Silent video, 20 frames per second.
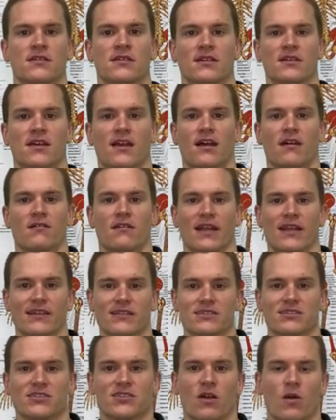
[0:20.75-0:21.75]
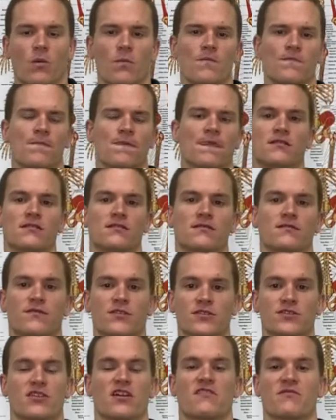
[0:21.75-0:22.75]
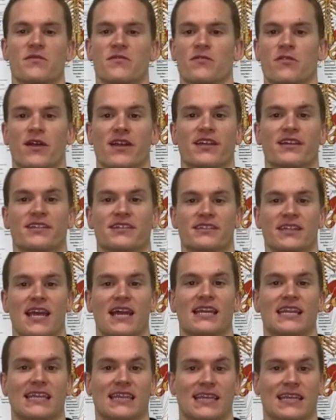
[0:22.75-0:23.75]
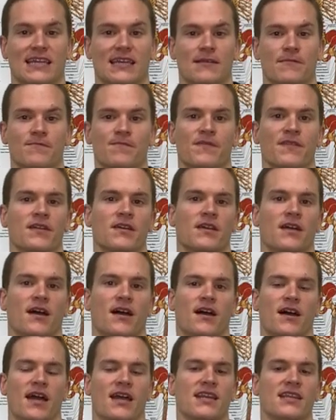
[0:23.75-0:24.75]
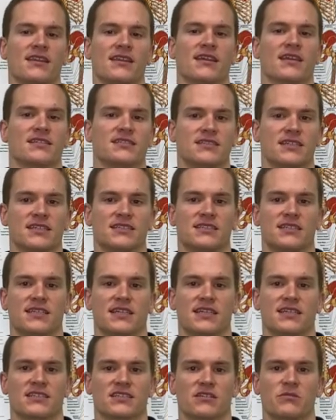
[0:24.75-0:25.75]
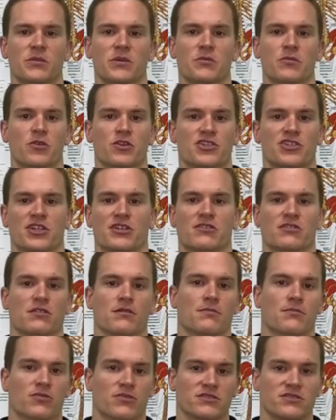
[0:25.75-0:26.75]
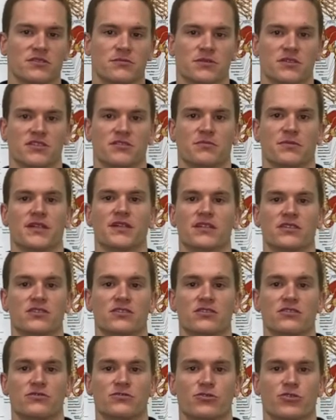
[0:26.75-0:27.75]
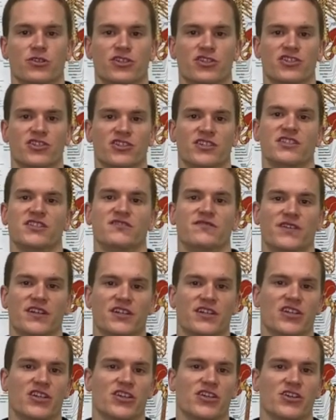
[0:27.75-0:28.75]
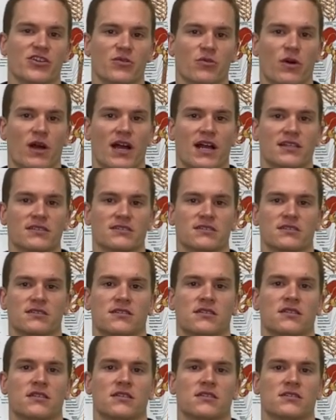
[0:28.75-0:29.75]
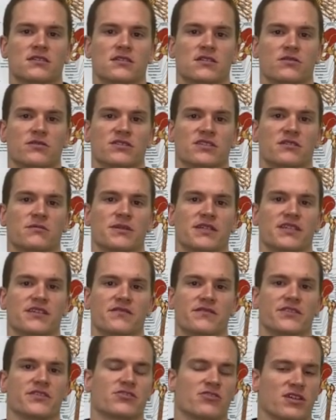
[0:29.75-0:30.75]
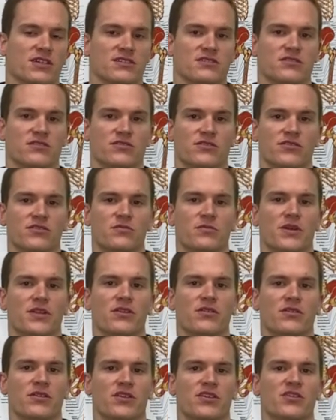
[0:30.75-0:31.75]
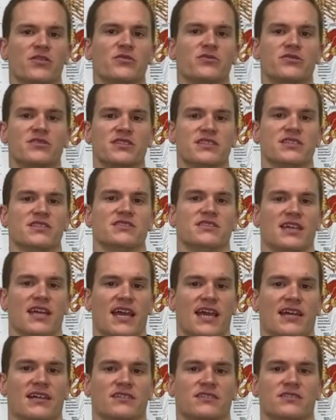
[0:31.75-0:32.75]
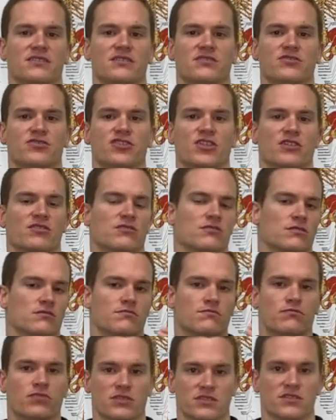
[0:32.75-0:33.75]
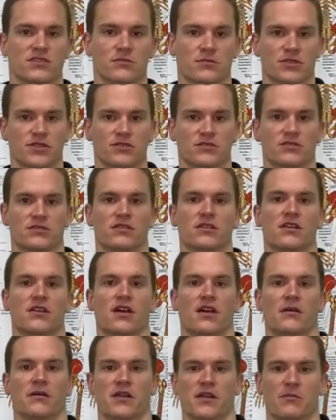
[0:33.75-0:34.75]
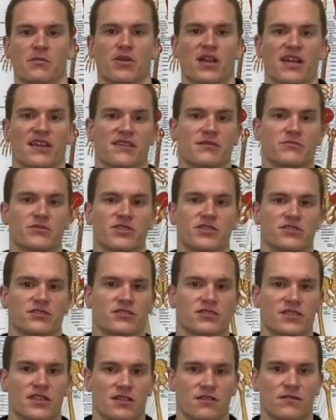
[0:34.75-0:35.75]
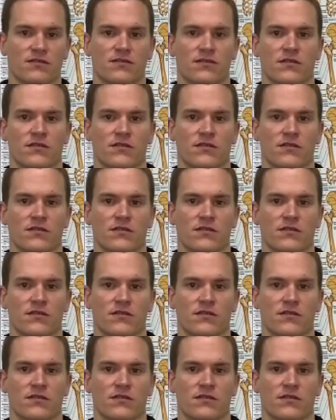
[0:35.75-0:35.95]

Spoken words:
All right, so first off, before I get into anything I say today is going to be more general principles because nutrition is very nuanced. So it's going to be individualized to you, but you can use these as general principles and apply them to yourself.